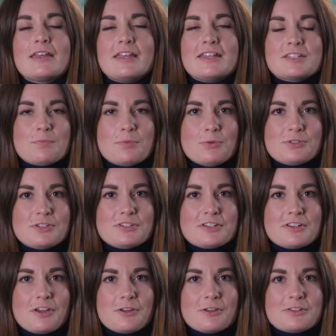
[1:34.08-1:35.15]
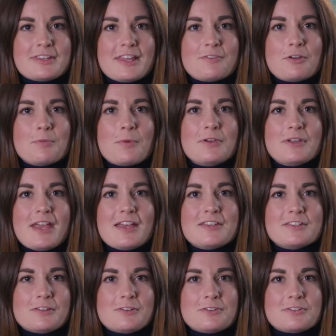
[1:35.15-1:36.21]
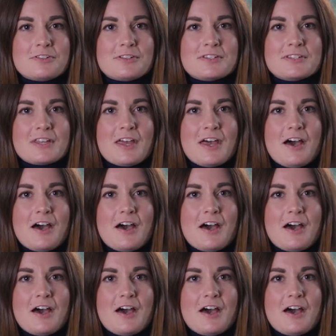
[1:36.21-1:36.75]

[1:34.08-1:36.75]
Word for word: It's important to note that remote care solutions